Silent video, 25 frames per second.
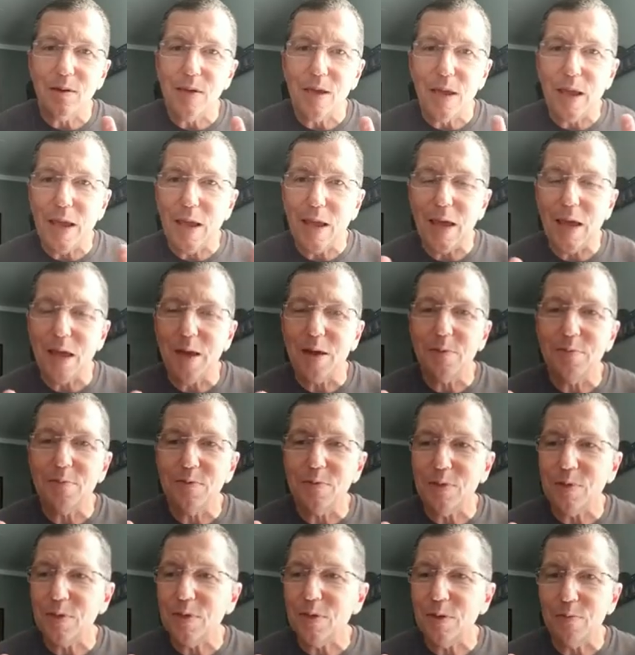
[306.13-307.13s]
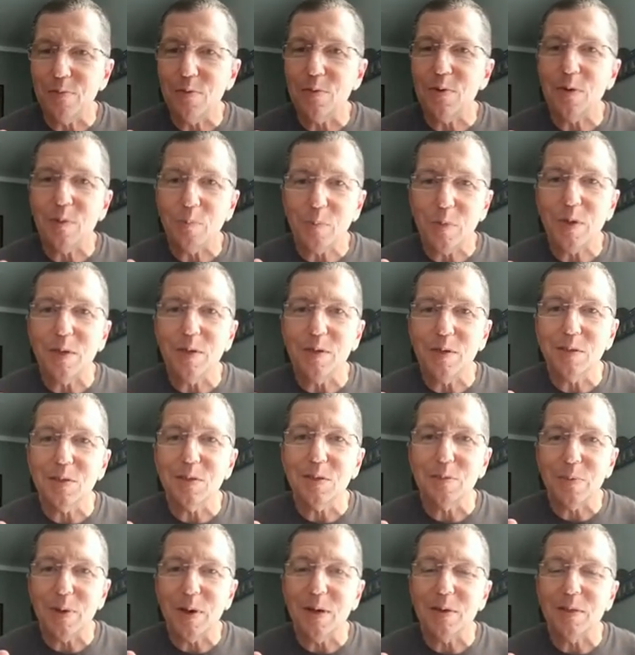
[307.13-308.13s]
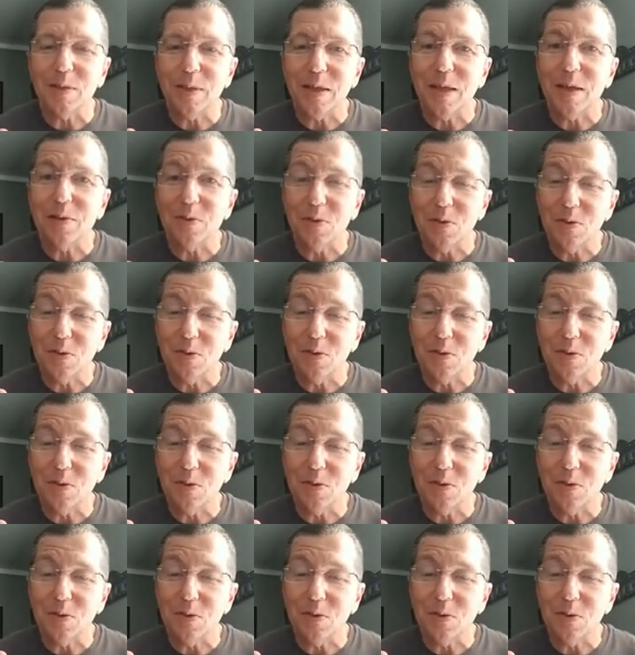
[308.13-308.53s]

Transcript: have differing opinions about that.